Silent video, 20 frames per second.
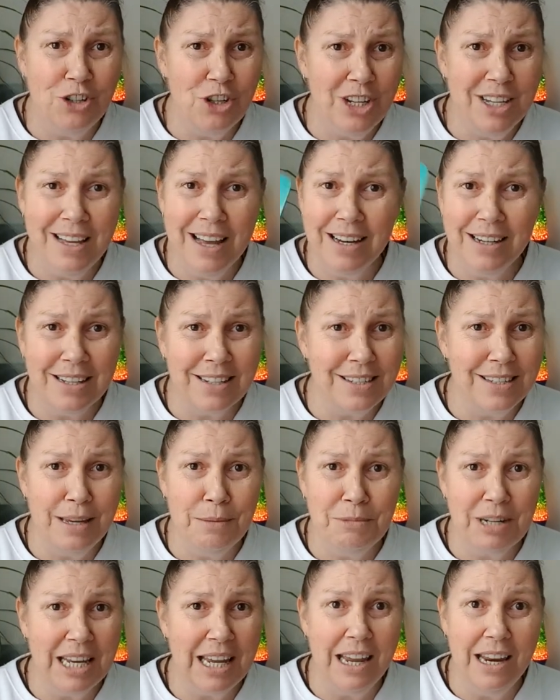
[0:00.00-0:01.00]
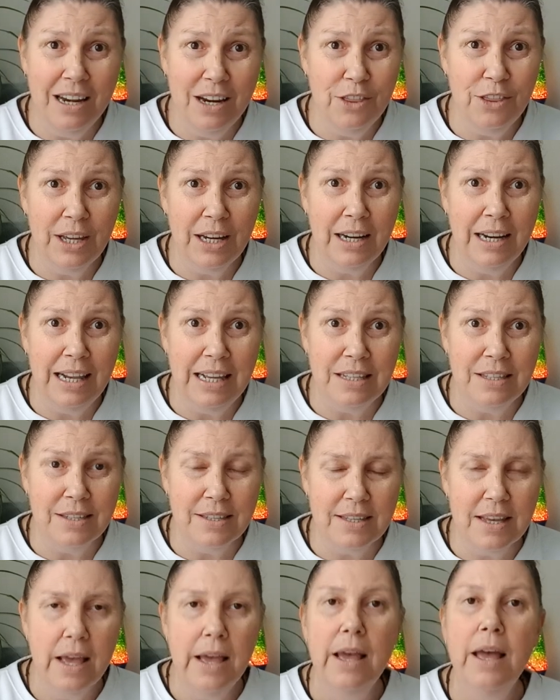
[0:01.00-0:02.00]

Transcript: She ain't accepting anything less.